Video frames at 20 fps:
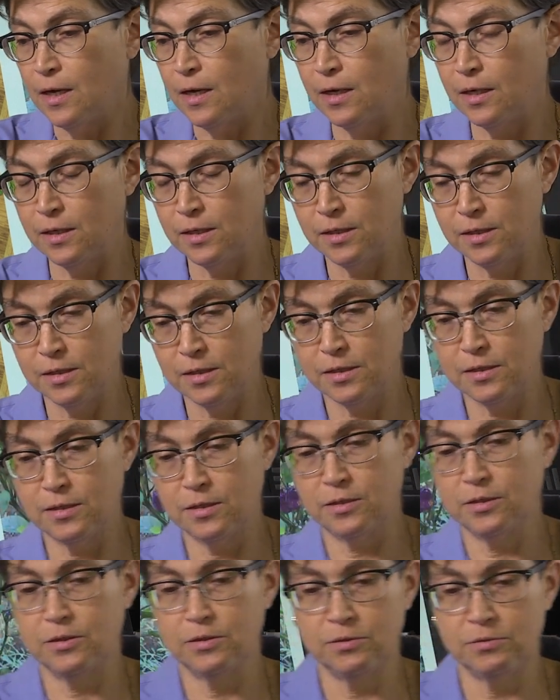uh,
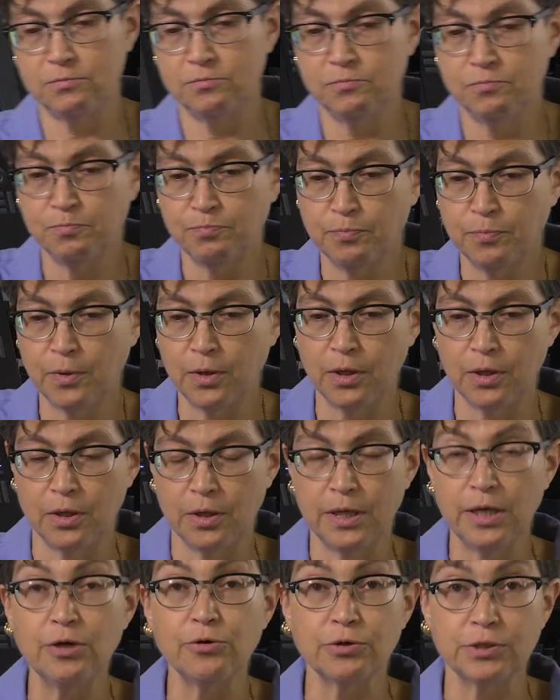
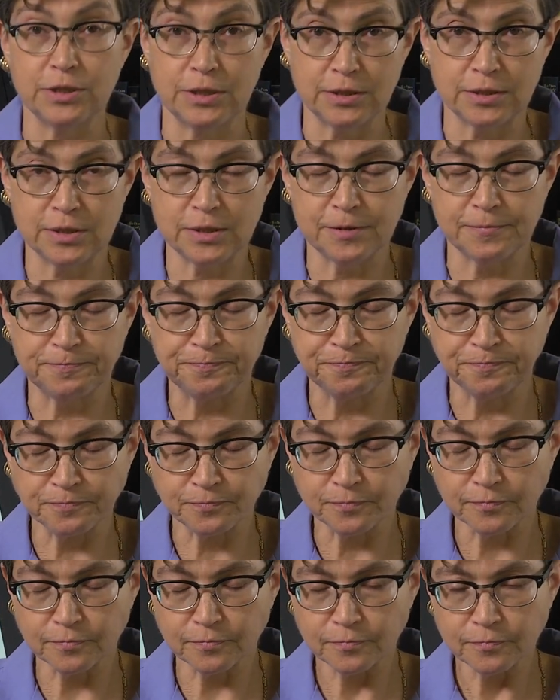uh, irritants.
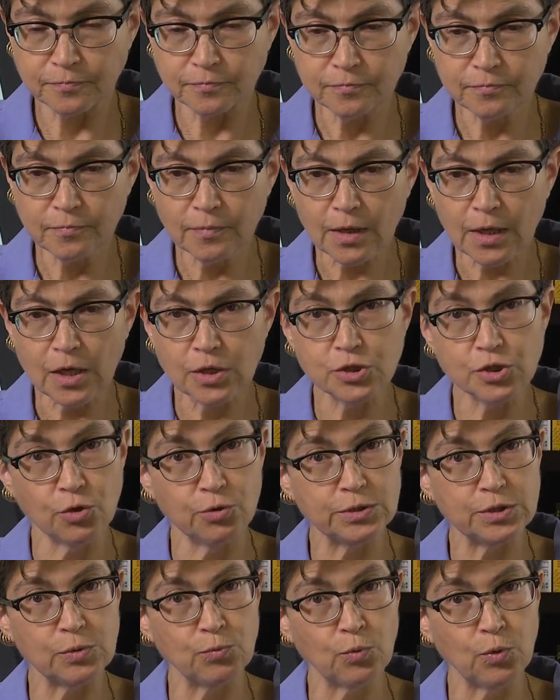
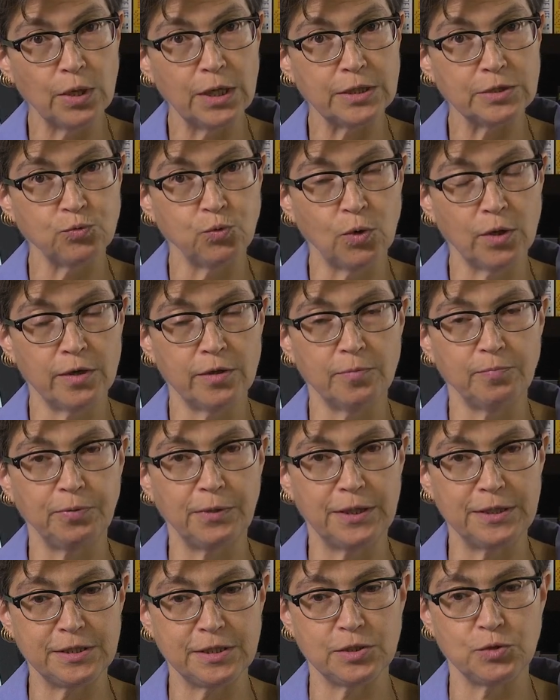So it's, a, it's one of the
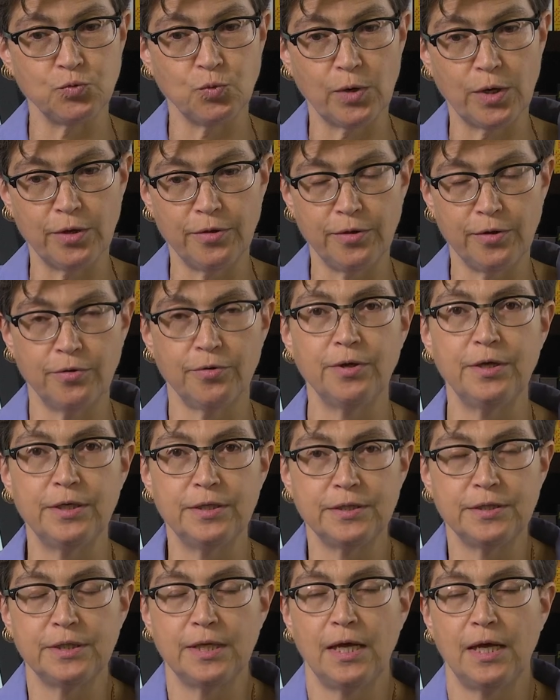places where there
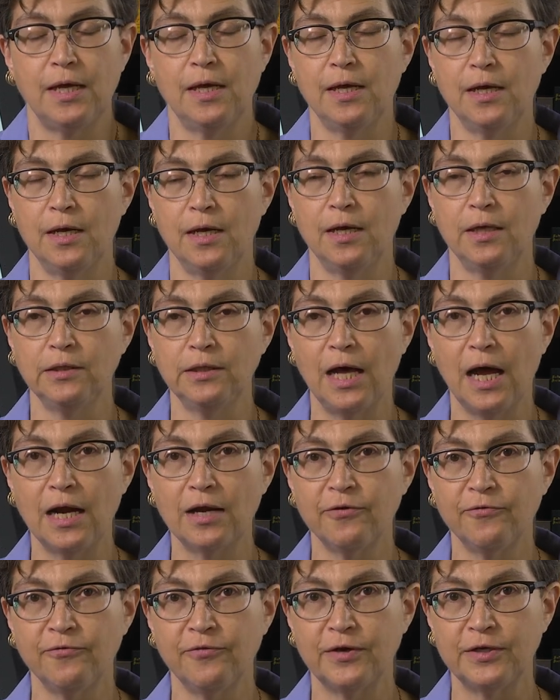is a, a
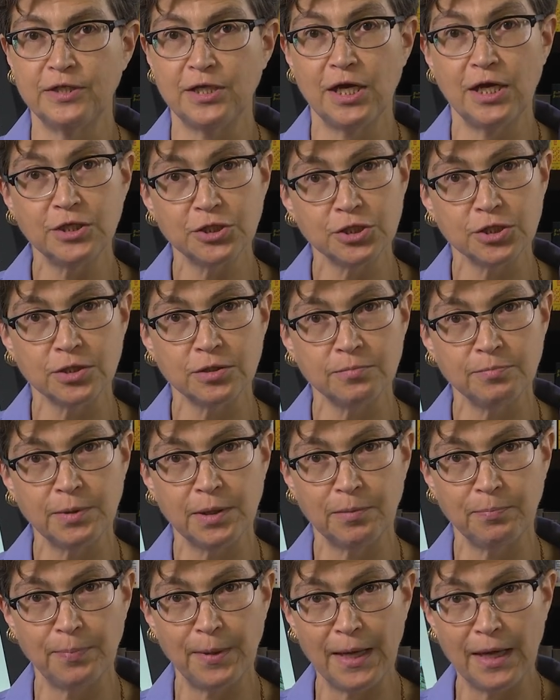lot of attention
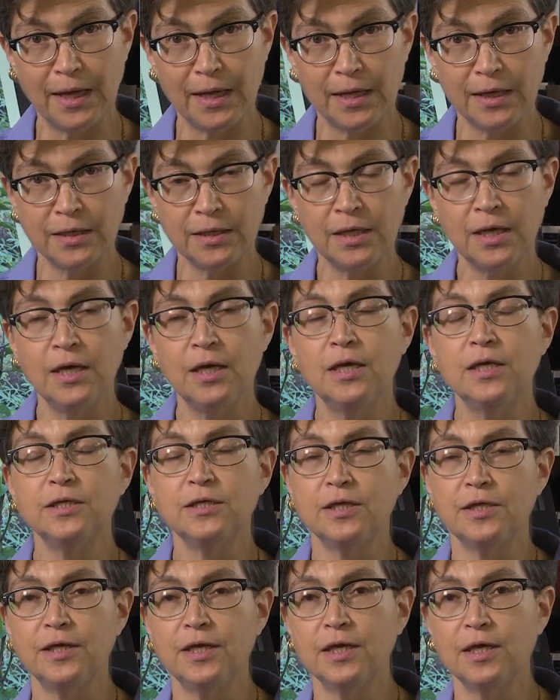being paid
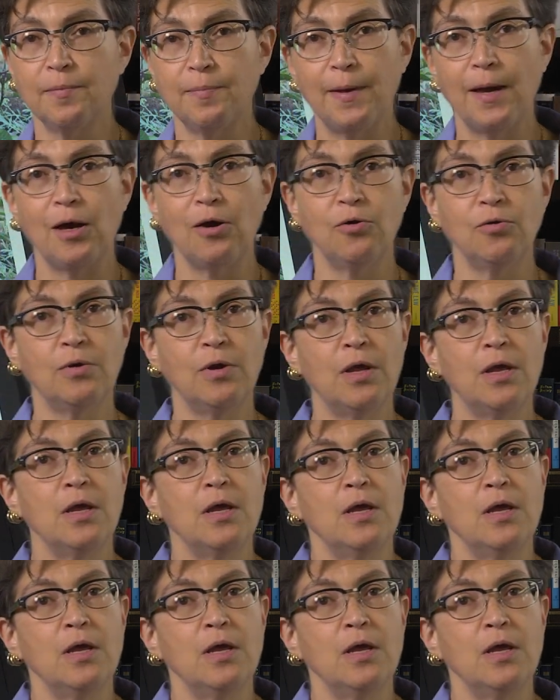to think about